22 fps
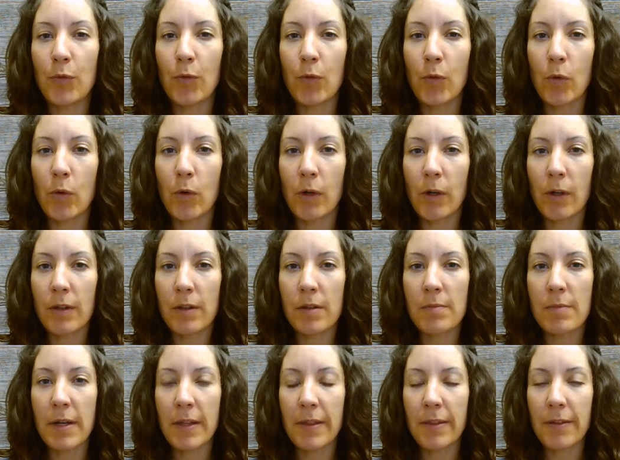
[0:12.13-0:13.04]
for
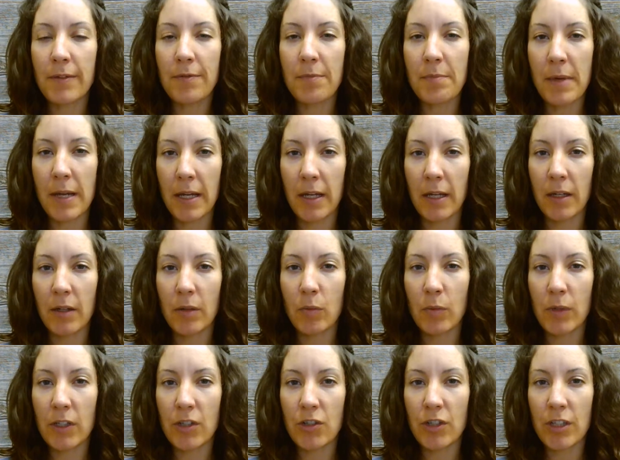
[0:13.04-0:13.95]
the month of May,
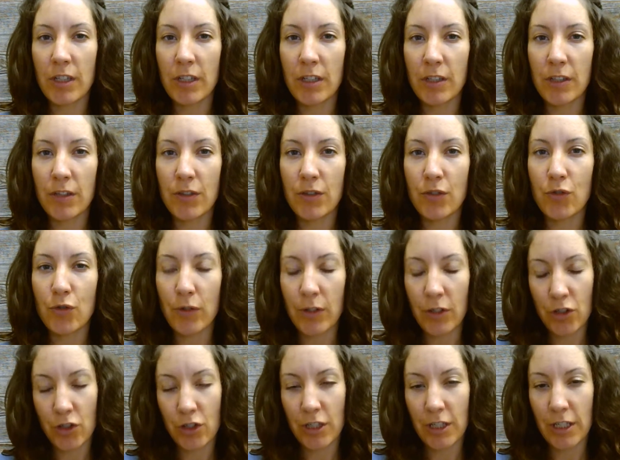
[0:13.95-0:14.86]
which is
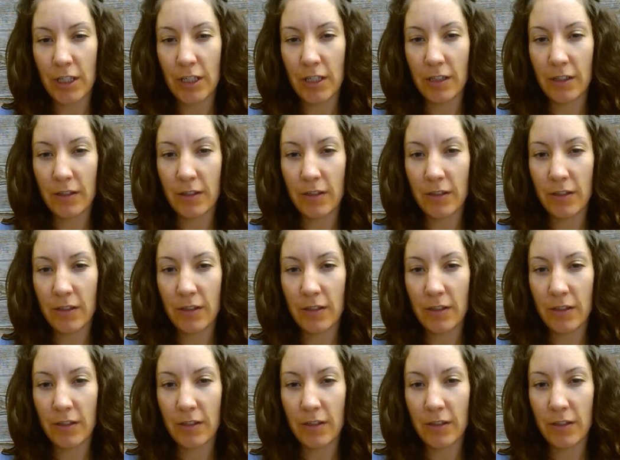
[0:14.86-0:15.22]
Drishti.